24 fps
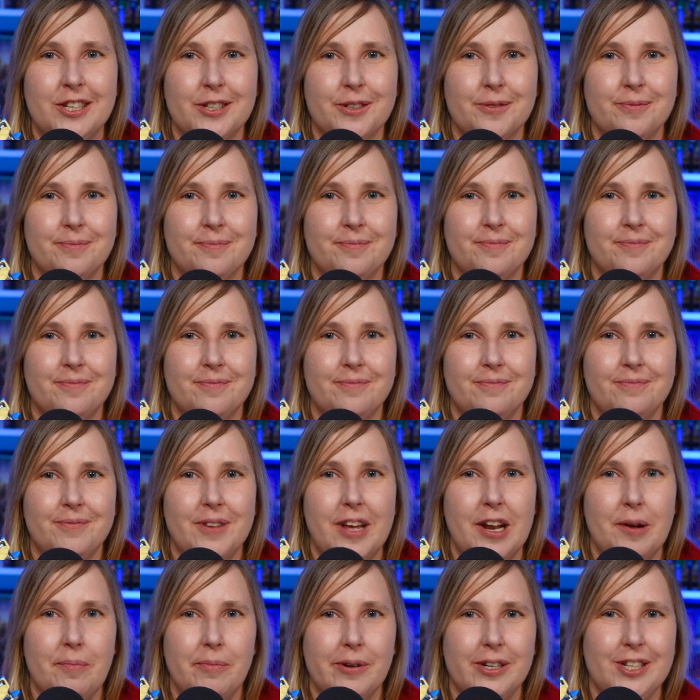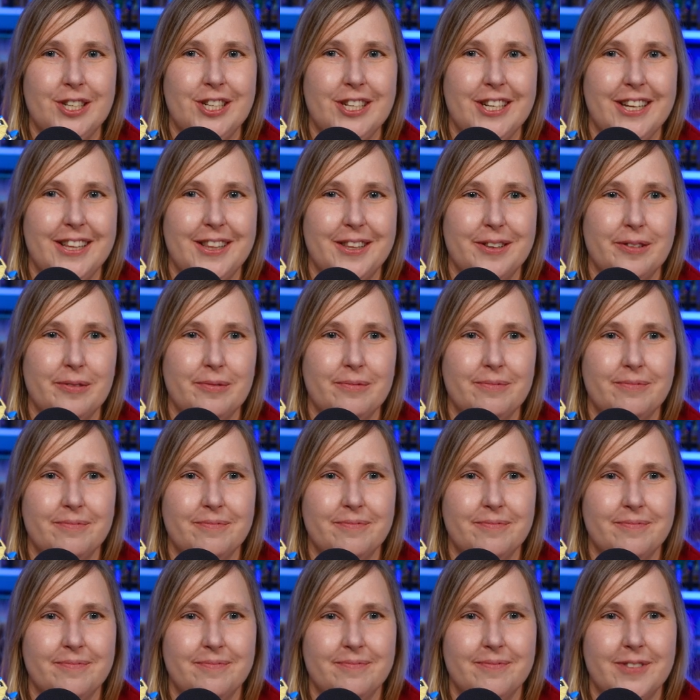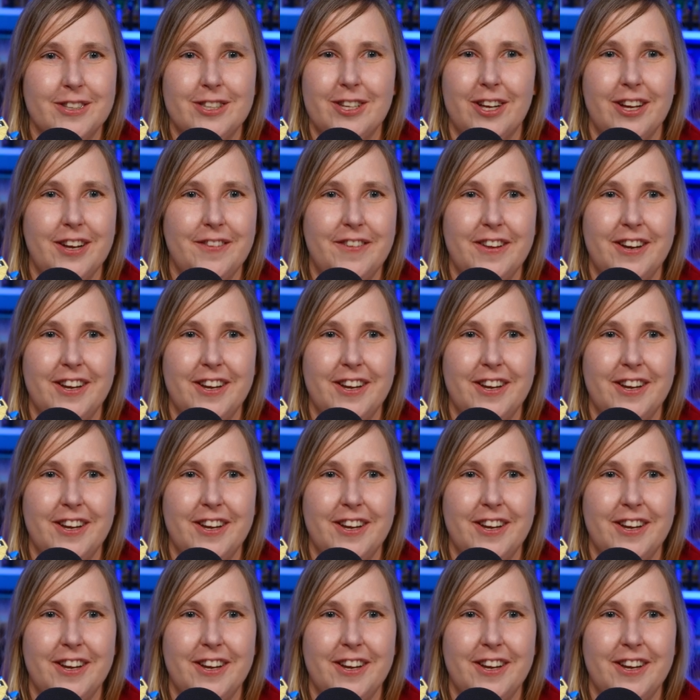them and appreciate them. That's all you have to